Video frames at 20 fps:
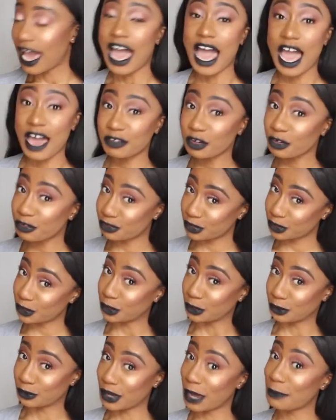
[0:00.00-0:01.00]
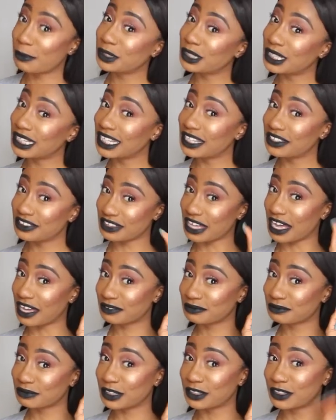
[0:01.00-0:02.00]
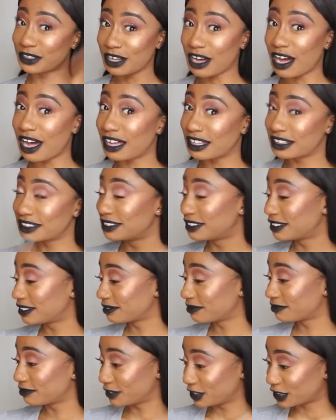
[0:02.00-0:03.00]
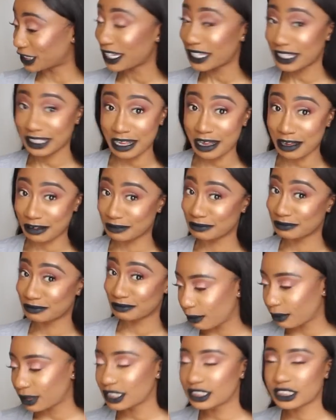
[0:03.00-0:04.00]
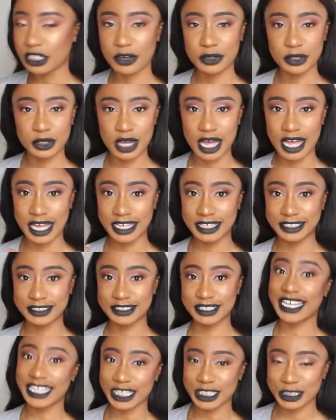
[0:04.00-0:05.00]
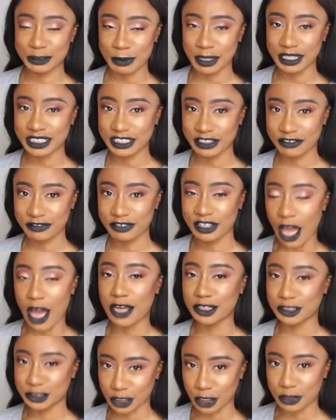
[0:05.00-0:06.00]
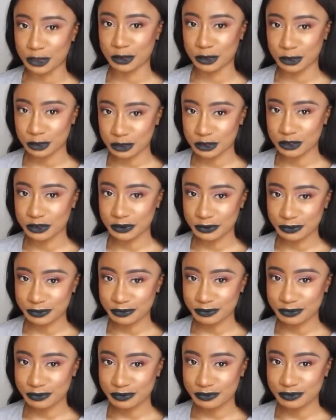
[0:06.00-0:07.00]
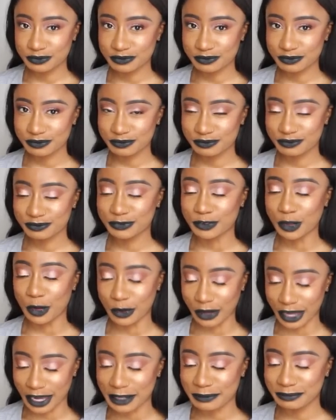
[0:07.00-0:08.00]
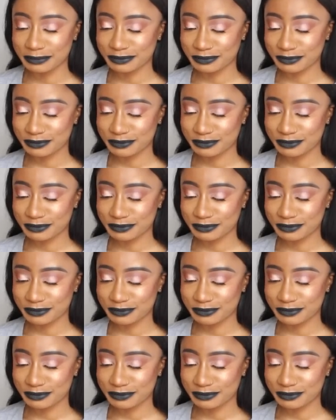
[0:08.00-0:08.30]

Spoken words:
I have a video. I'm going to link that in the cards. Check it out. I'm going to tell you guys inexpensive eyeshadows. Okay.